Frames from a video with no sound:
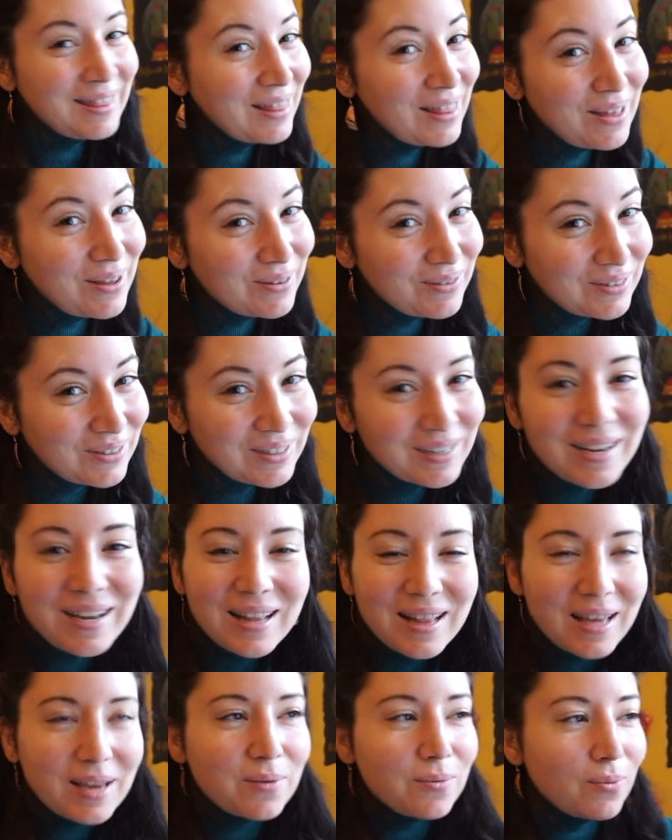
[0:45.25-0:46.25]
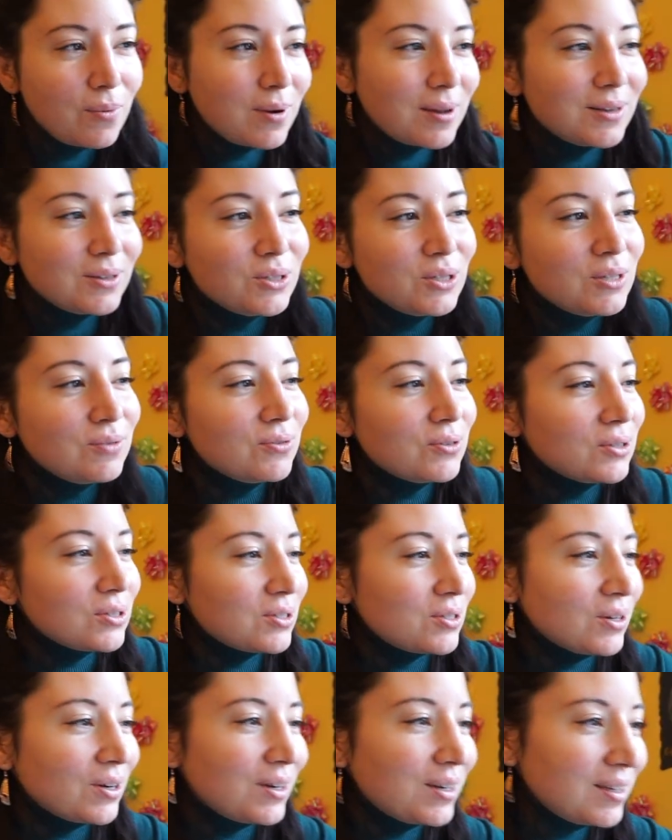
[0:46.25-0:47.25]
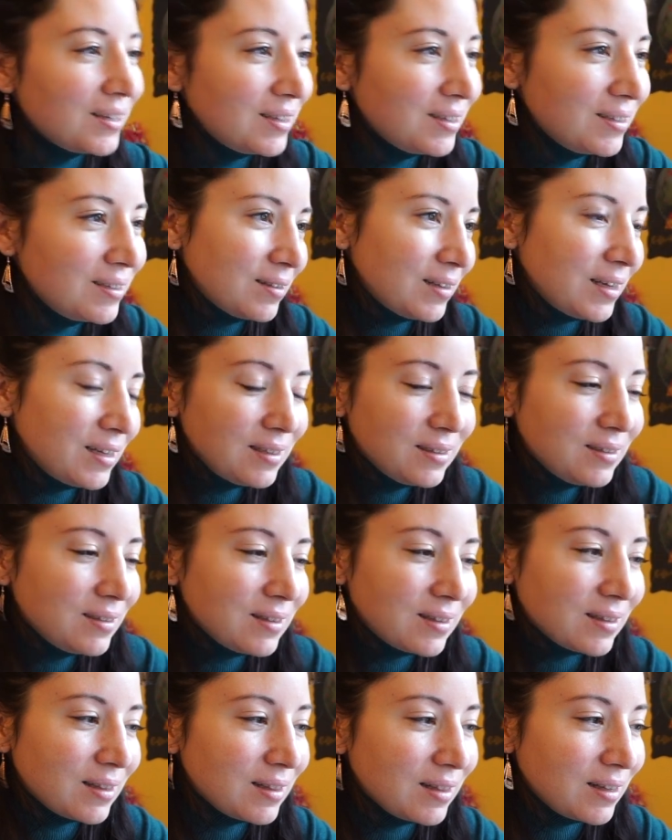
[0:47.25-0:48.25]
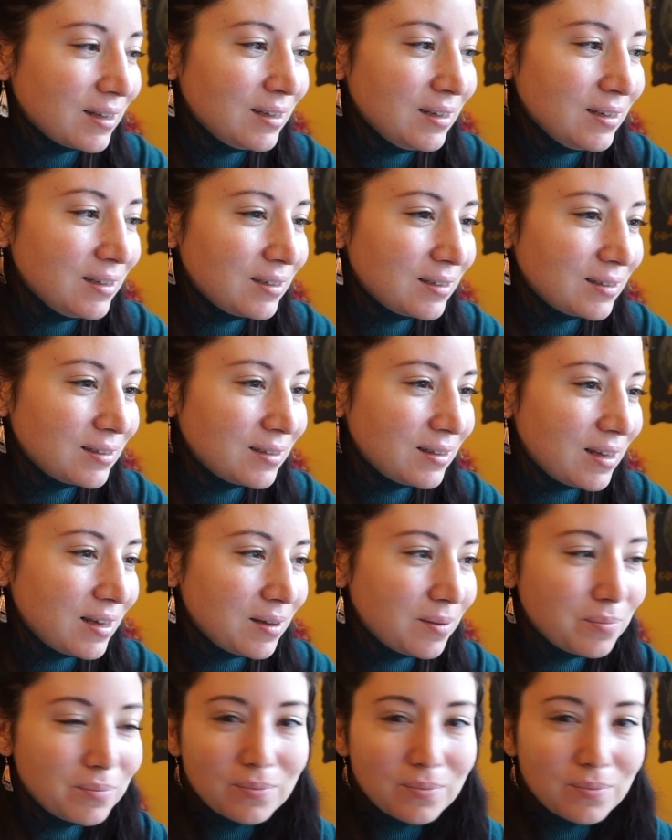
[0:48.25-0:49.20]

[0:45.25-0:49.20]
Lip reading: Never. Like, when she first started, I didn't like that